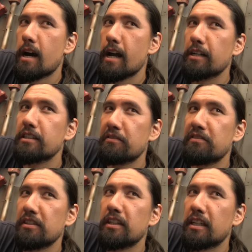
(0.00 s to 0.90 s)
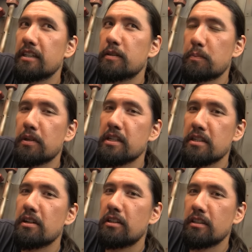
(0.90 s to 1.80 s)
I actually feel like it's a pretty
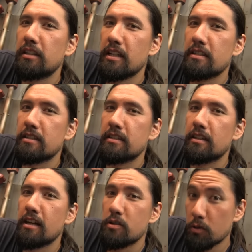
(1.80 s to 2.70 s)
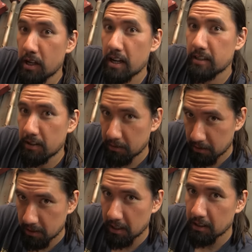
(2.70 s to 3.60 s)
solid list that you guys have
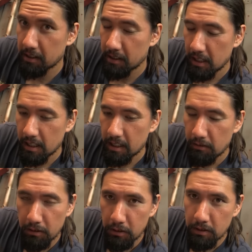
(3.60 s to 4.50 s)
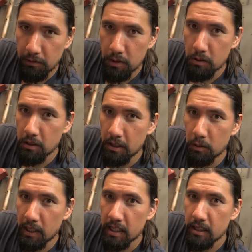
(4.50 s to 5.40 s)
created. For those of you who are
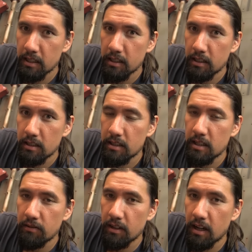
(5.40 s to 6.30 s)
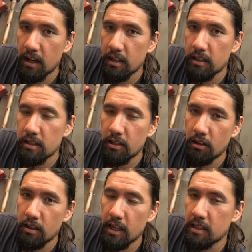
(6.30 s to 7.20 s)
unaware, Steve and I
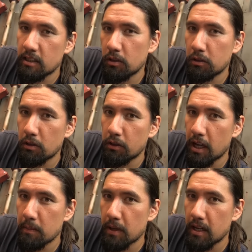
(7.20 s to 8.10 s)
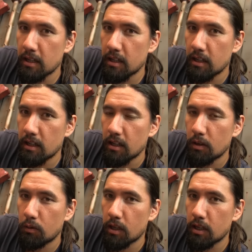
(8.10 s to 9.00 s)
started a slow grow campaign
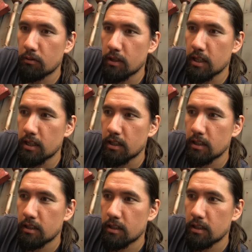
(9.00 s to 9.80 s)
where we